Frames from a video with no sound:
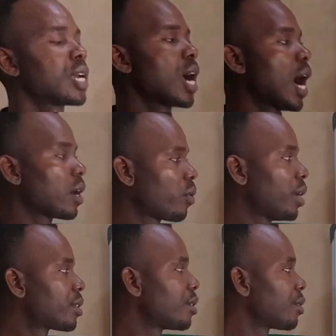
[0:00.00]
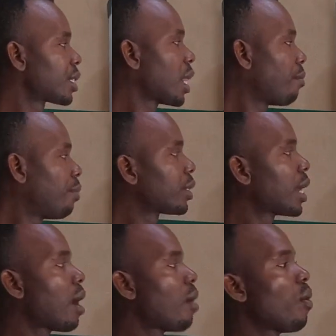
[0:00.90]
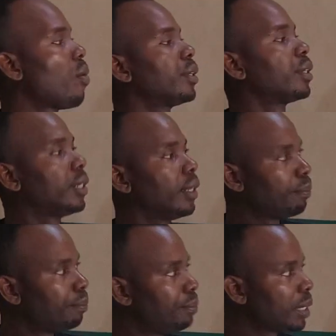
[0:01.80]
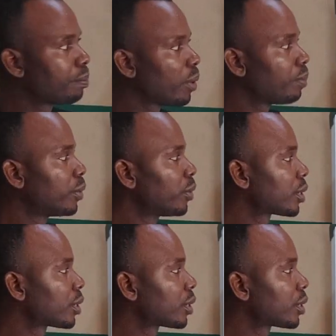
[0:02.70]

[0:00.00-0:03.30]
are questions that border on the big purpose,